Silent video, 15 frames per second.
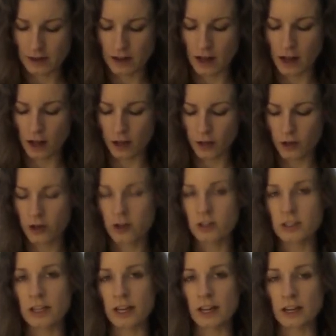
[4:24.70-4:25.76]
A third
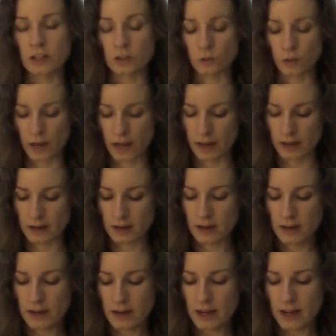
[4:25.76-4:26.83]
text read,
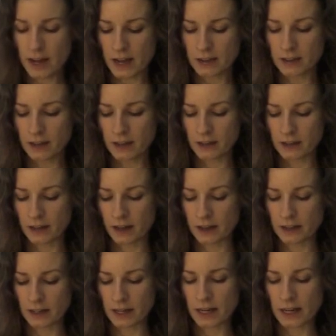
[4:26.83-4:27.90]

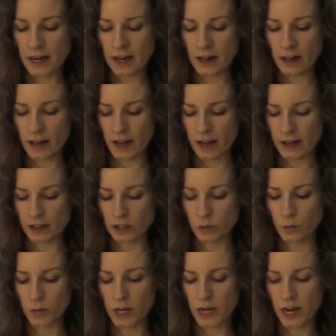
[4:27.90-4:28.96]

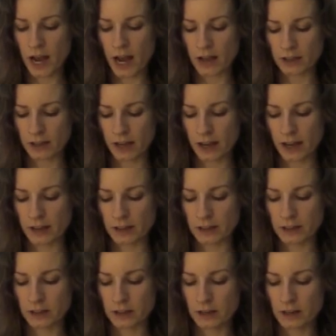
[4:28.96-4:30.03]

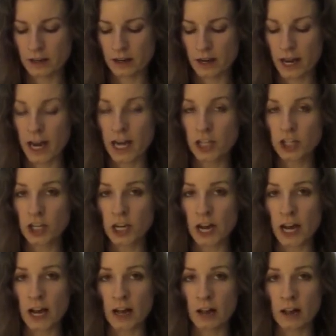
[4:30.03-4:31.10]

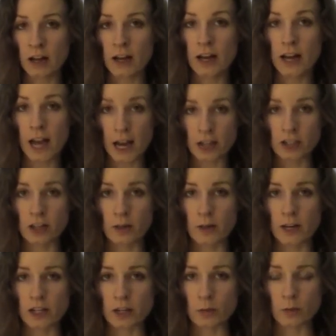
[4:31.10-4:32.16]
SSSELSPSSHEL,
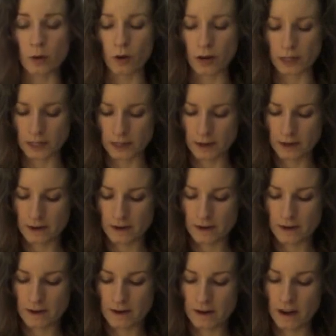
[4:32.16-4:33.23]
exclamation point.
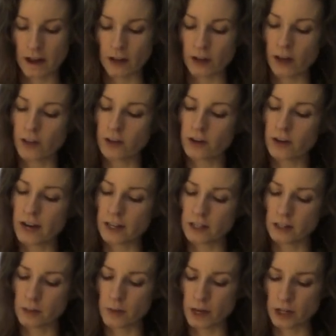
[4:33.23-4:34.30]
Another
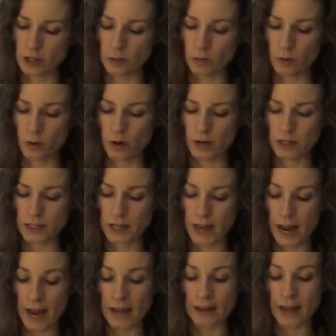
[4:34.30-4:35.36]
exclamation point,
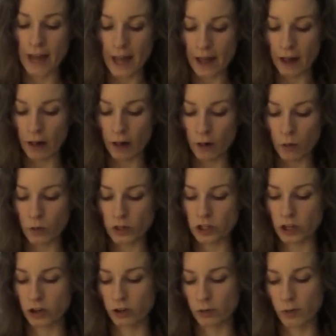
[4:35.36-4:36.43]
and hell, which
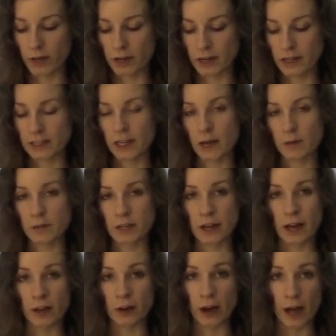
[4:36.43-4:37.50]
could have been an attempt at
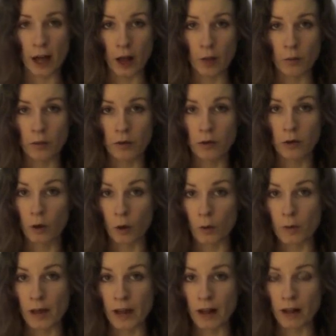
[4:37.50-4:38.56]
either help or
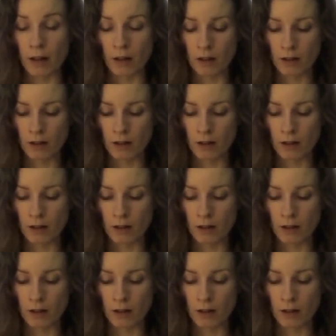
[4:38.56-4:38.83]
Bell.